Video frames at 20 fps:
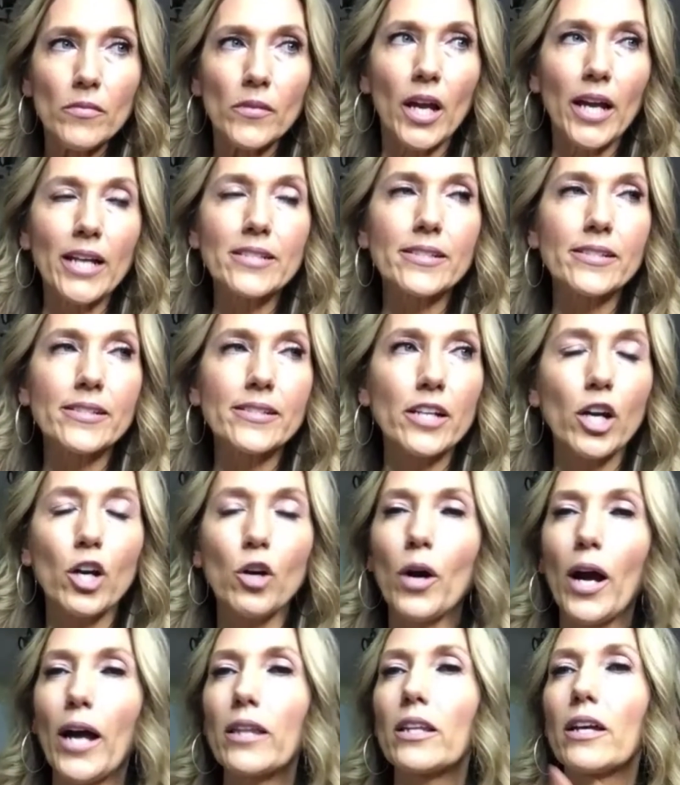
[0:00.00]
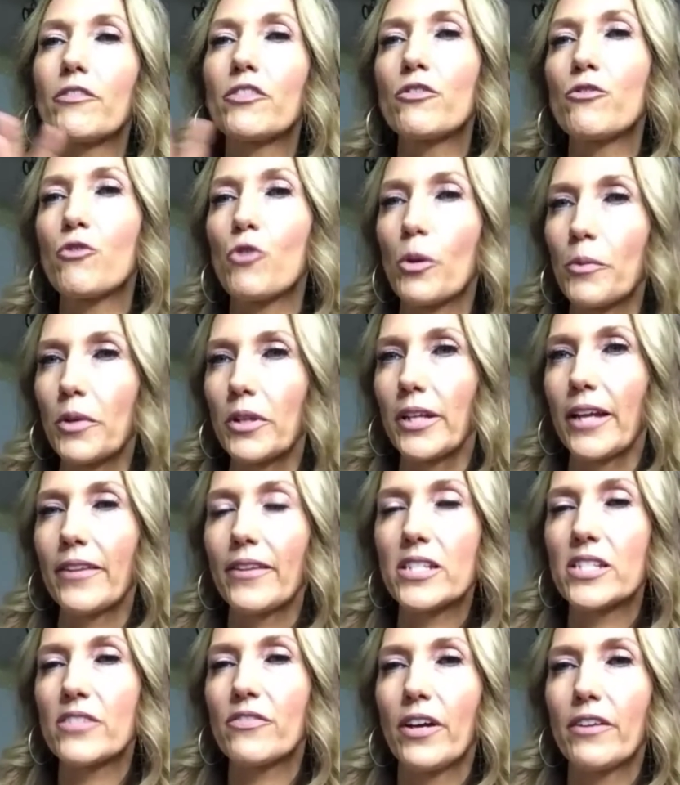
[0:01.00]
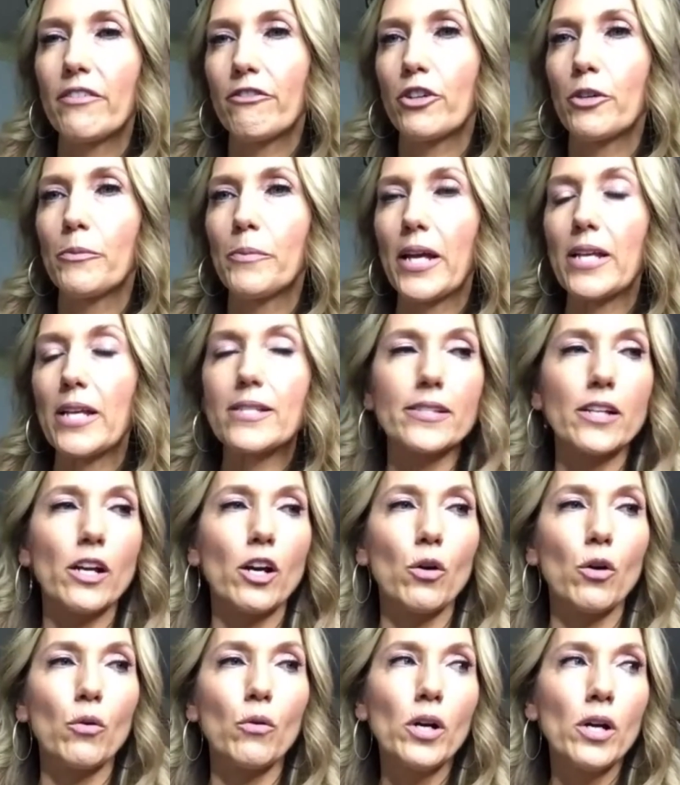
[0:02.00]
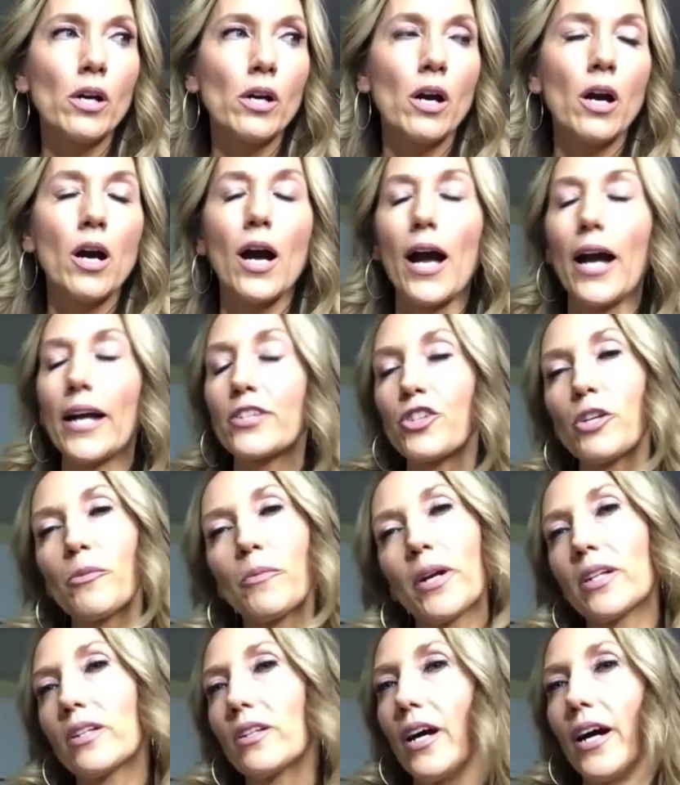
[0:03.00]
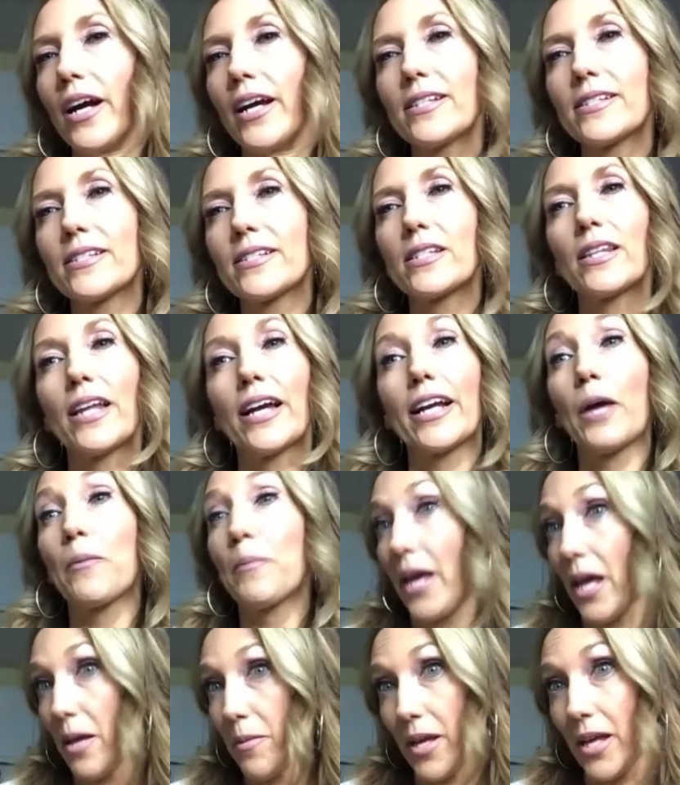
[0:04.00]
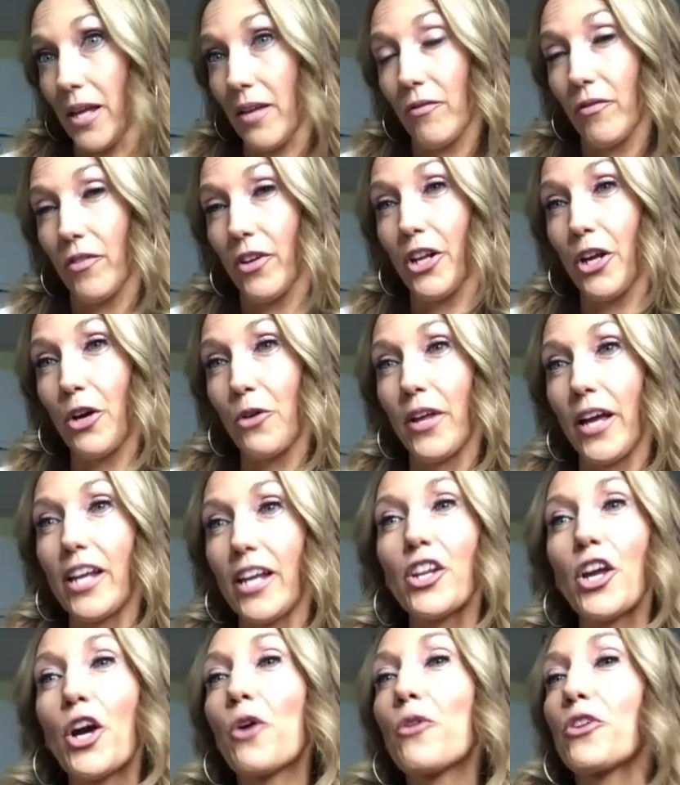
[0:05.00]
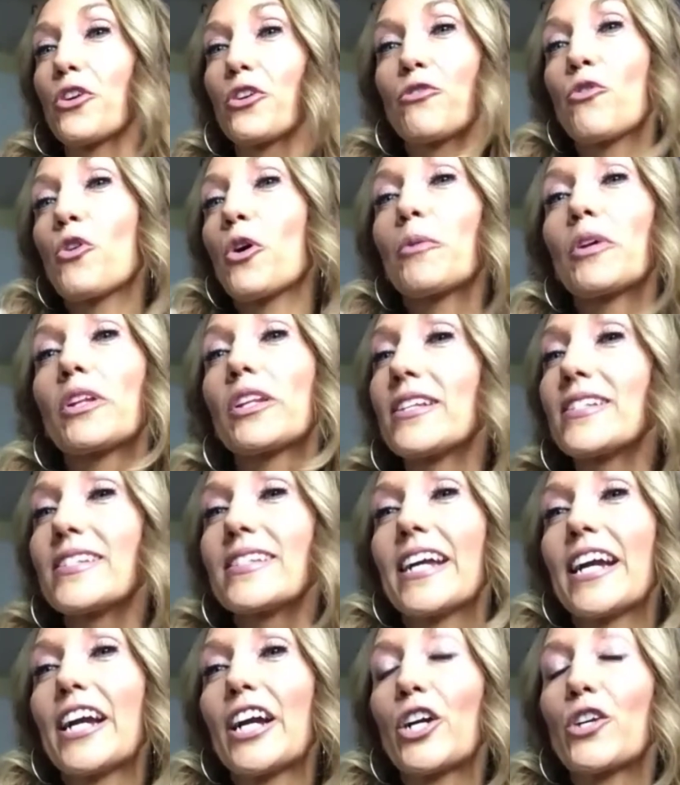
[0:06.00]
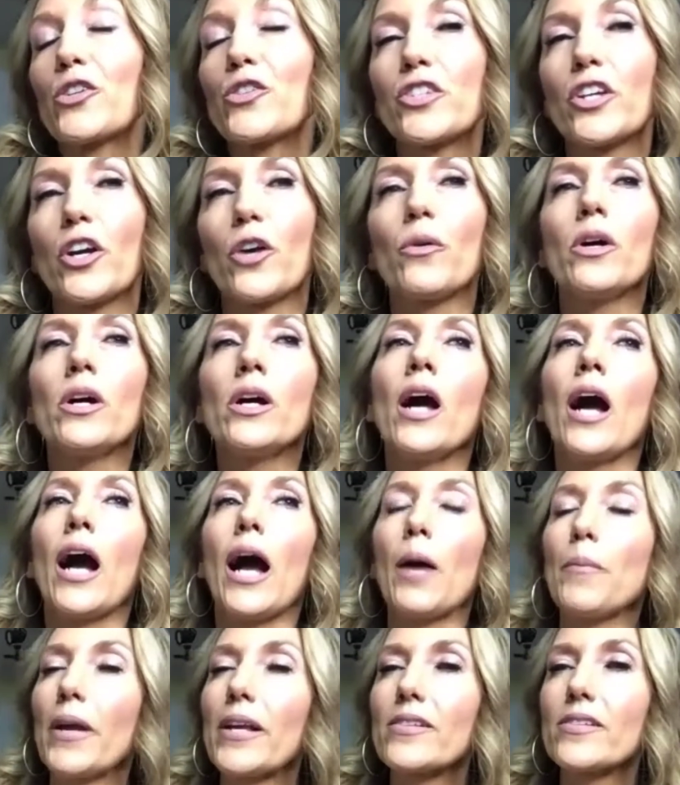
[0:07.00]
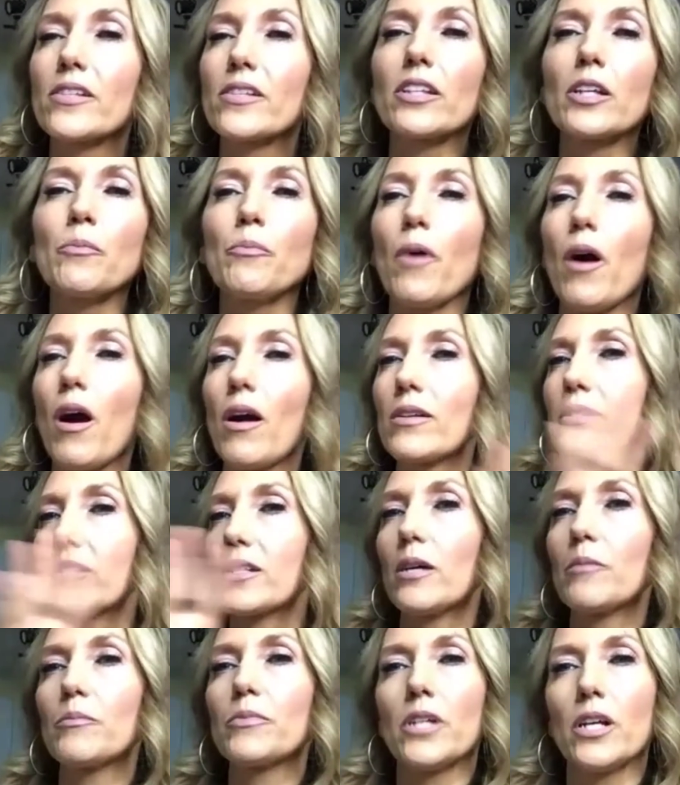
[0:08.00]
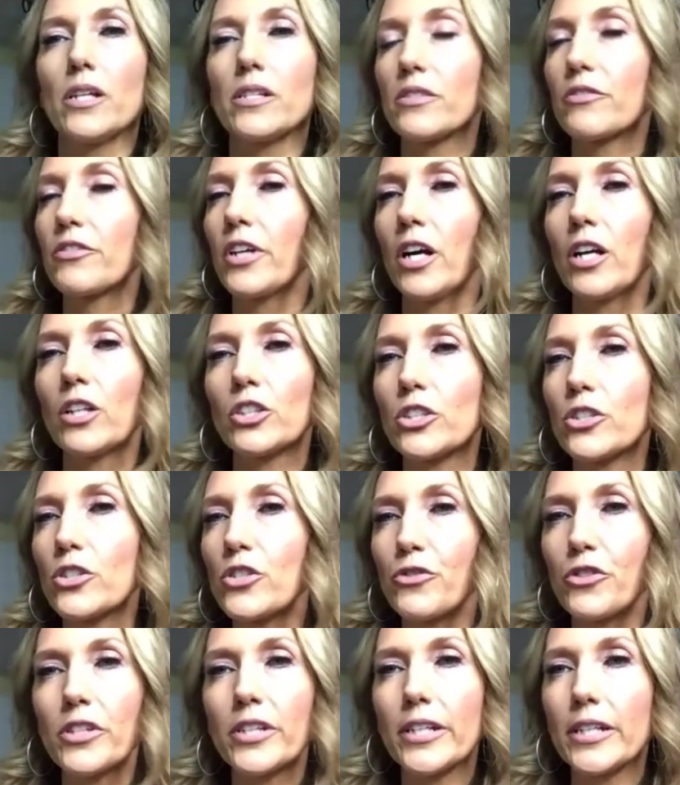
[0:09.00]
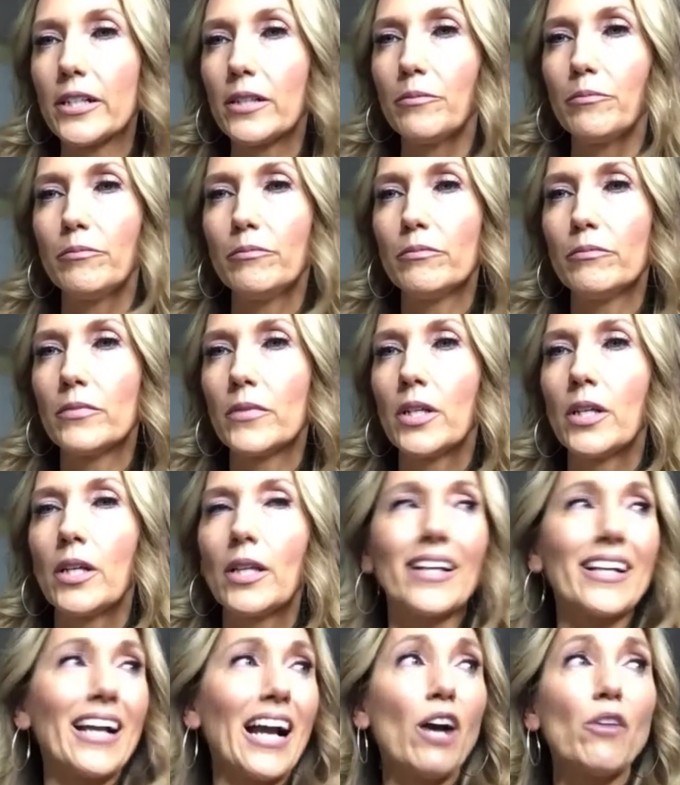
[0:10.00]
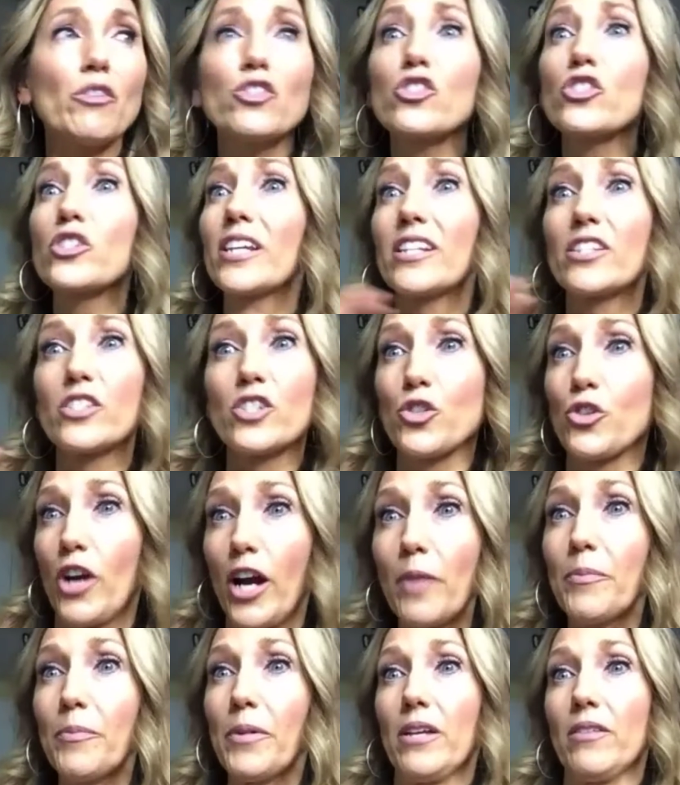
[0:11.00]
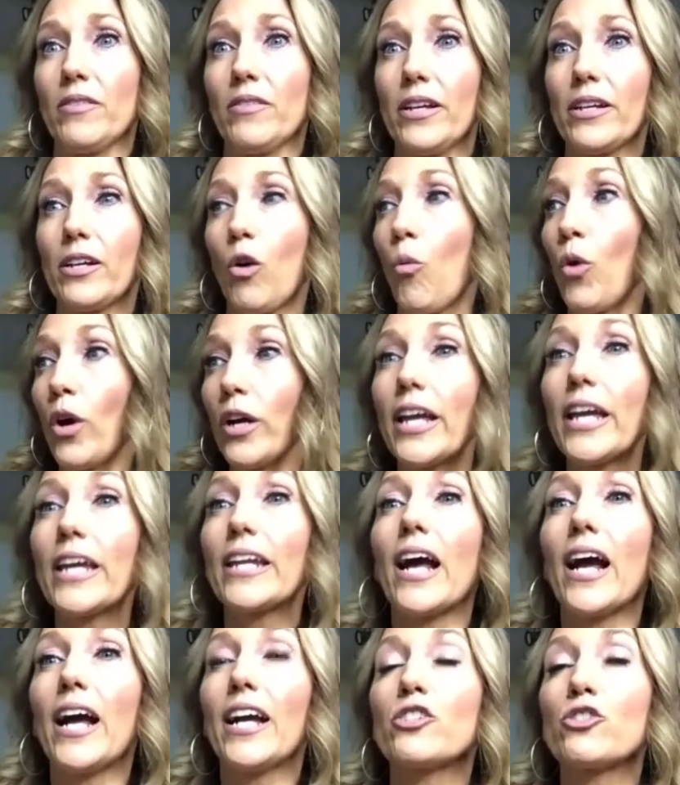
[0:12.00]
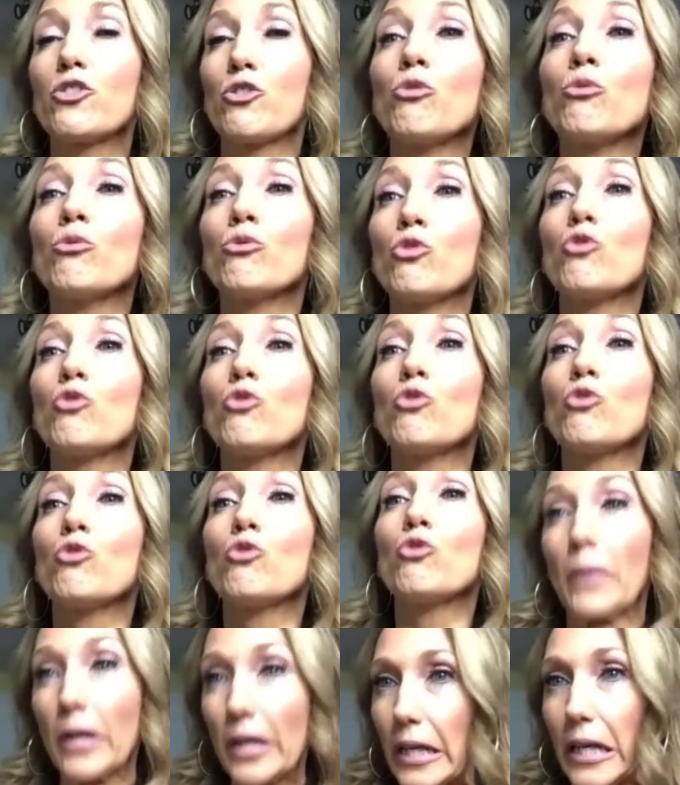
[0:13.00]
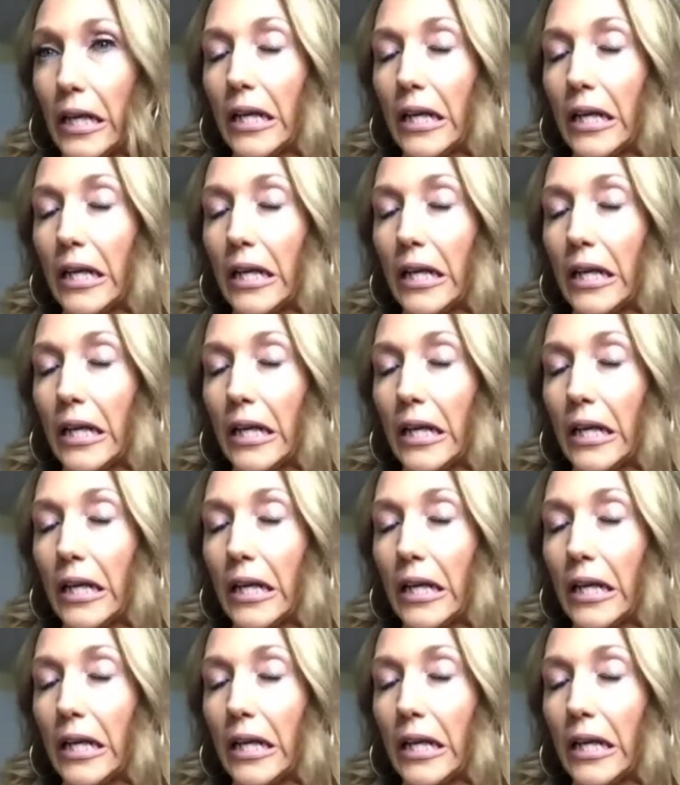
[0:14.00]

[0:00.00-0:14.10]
And so I love to formulate. That's fun for me. So I treat my clients like a baby. They know their formula is theirs. So I basically boxed up tons of colors for them. Like, I was just getting scrappy. Like, what can I do to make money?